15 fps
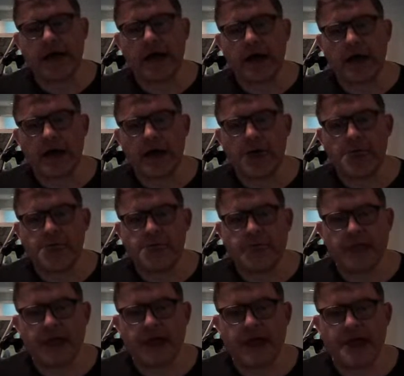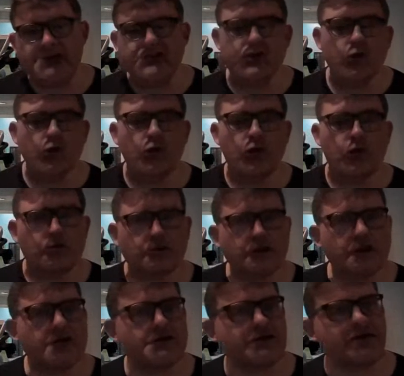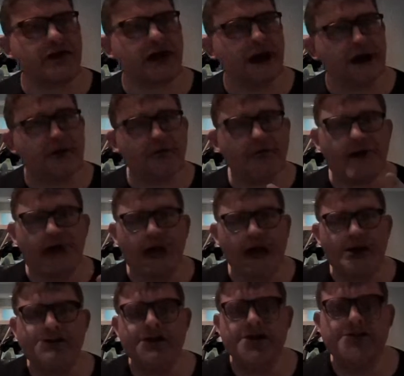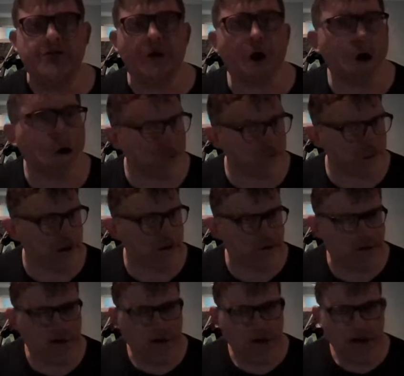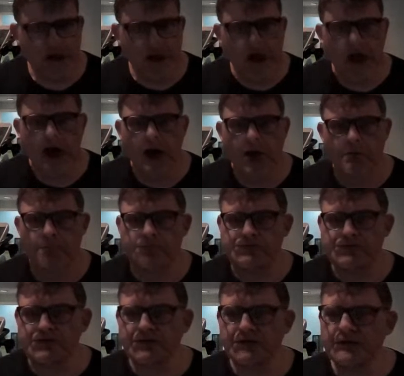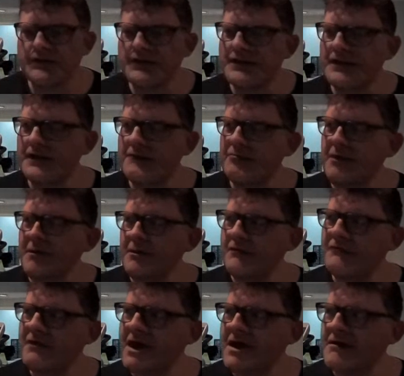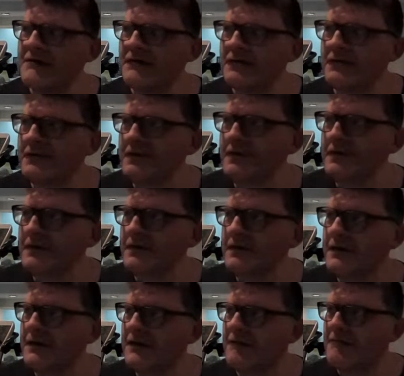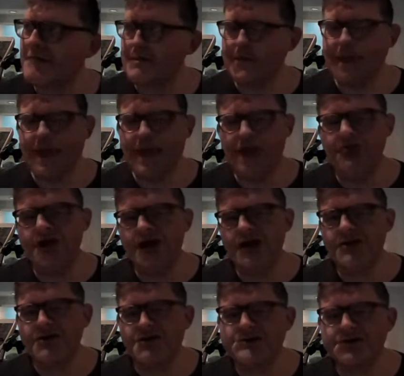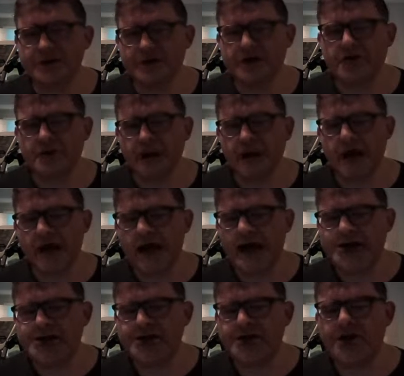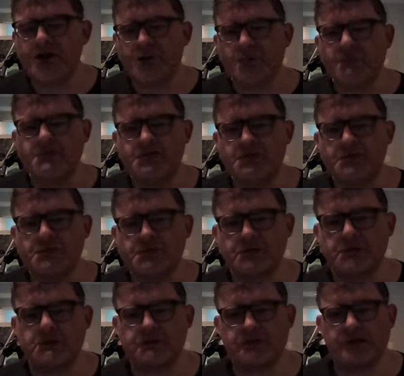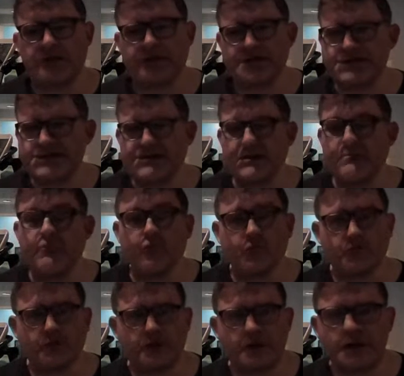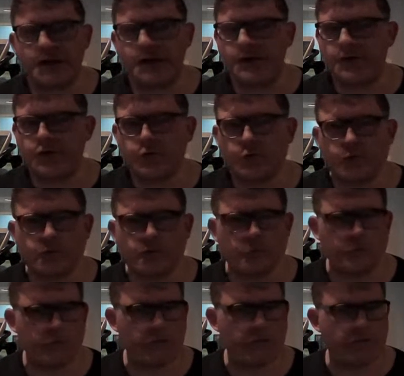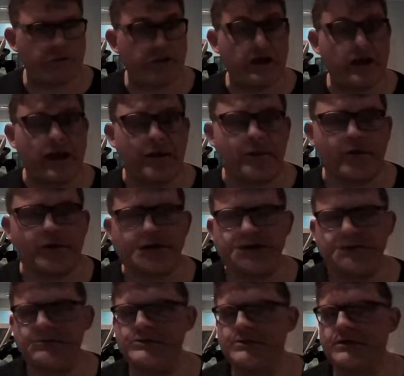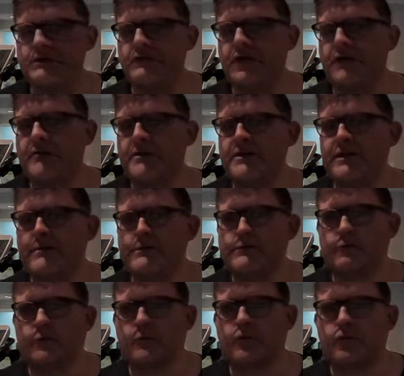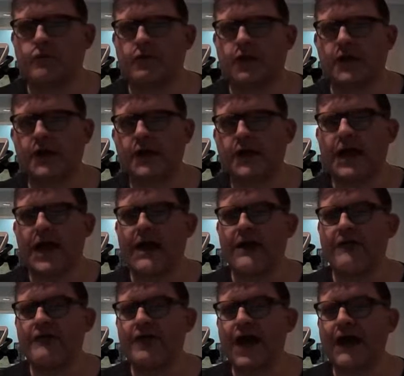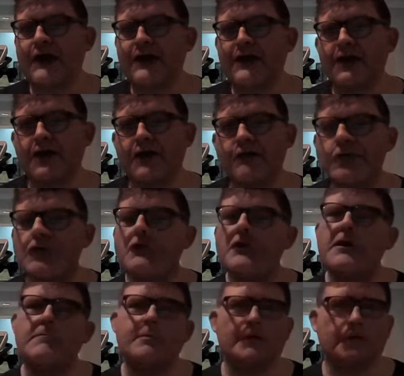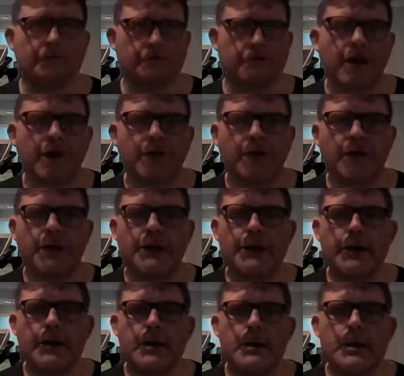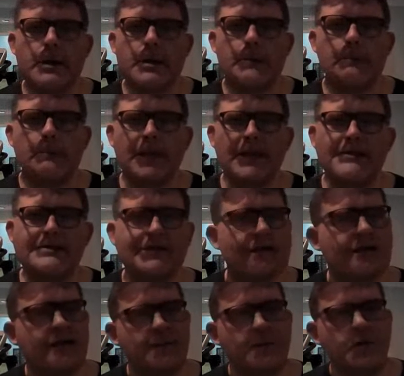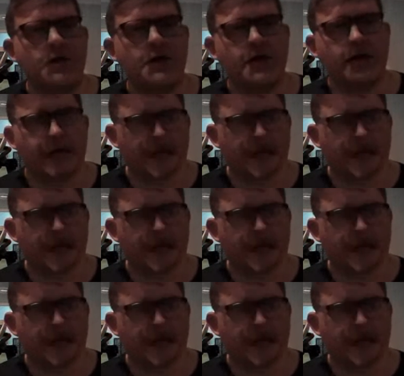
And then slowly over the years, I've kind of had a change of heart about it, particularly probably around maybe 8 or 9 years ago. I saw that open source was really just improving. The tools were improving. The collaboration between development teams were improving. And the fact that the community builds around it means that the community